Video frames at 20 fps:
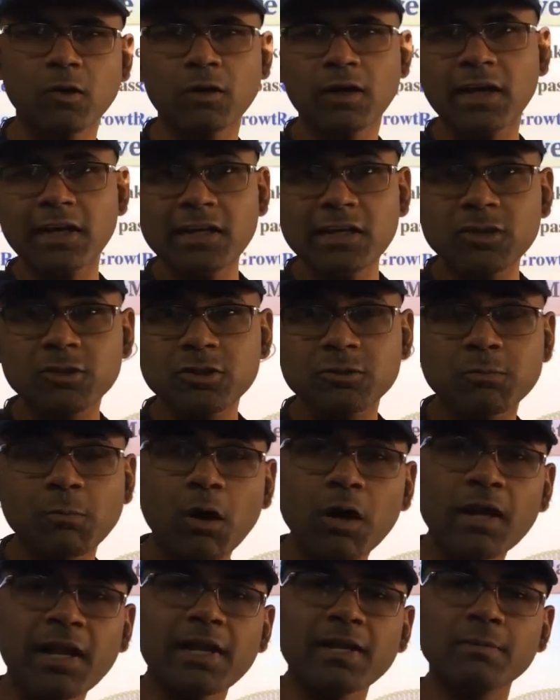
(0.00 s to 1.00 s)
or any
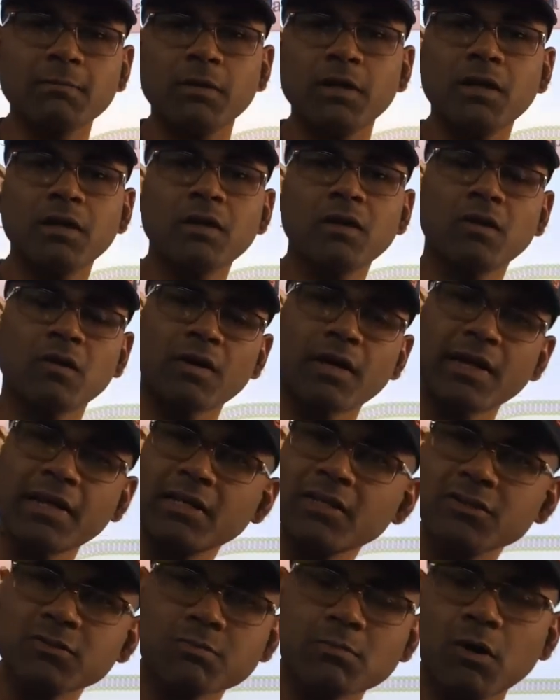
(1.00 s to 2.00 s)
small animal or any
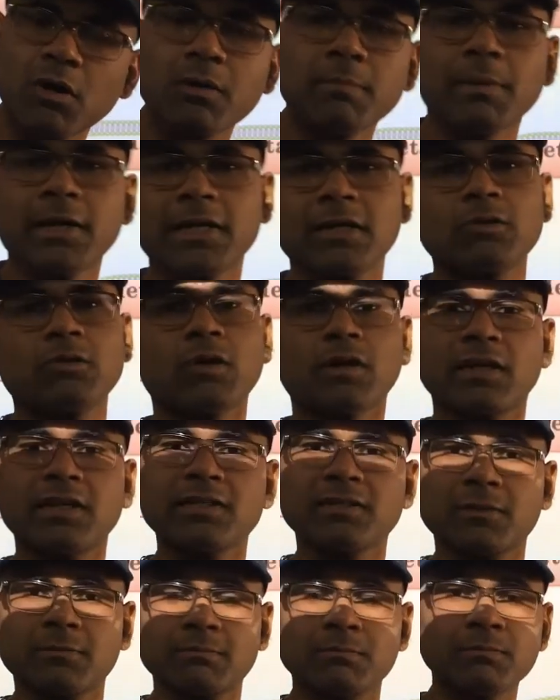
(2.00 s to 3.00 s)
small
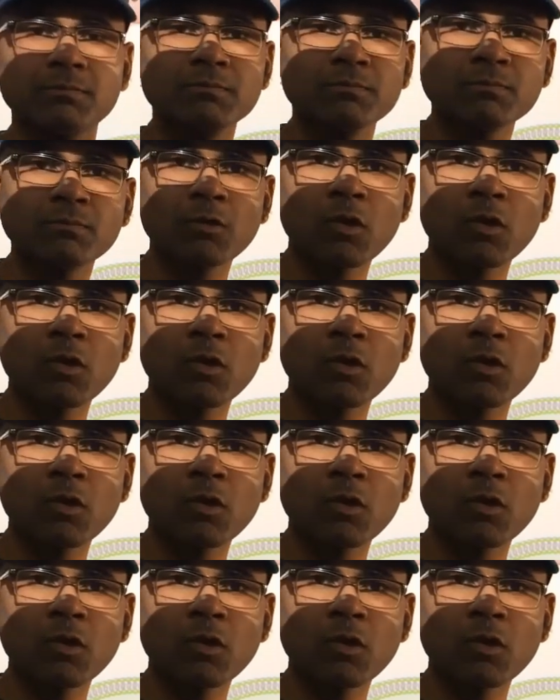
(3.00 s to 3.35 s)
microorganism.